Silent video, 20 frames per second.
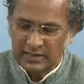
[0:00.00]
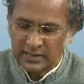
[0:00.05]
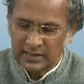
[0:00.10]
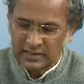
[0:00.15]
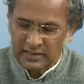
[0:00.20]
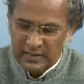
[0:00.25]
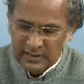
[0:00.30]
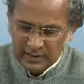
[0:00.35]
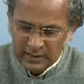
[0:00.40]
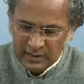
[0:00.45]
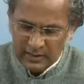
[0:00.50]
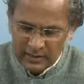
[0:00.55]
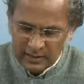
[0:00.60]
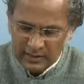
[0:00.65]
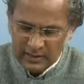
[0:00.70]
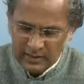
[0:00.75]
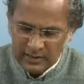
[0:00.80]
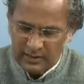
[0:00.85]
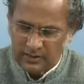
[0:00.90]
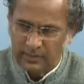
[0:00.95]
the
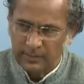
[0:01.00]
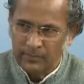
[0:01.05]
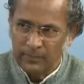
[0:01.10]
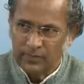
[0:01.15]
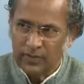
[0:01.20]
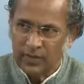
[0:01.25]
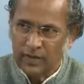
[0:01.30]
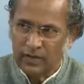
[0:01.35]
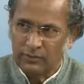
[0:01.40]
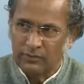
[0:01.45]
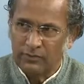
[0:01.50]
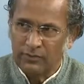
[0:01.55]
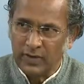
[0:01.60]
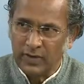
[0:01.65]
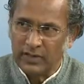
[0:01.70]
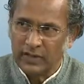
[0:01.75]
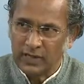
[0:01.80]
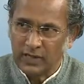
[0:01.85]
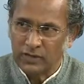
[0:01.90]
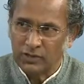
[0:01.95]
synthesis of
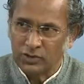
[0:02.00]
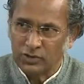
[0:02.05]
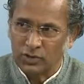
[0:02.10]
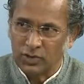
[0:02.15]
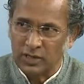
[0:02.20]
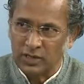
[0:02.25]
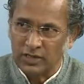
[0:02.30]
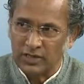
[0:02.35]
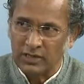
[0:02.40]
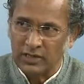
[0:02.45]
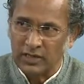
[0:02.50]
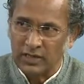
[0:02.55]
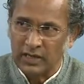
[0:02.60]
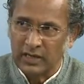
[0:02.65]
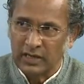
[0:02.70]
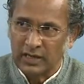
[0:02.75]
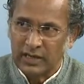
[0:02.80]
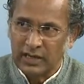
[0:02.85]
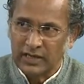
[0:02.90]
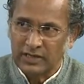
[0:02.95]
Vedic astrology
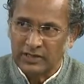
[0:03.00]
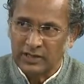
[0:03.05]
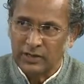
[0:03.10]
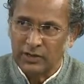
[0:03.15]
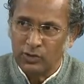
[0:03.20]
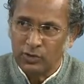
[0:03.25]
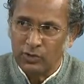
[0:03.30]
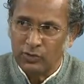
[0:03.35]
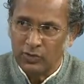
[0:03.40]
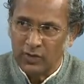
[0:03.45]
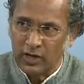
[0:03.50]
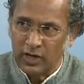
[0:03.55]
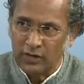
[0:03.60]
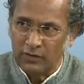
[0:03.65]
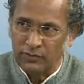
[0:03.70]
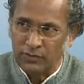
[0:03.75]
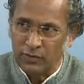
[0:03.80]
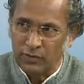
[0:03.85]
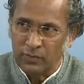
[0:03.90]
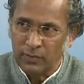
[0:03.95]
as a new
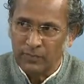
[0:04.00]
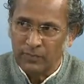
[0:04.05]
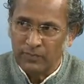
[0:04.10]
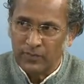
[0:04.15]
worldview,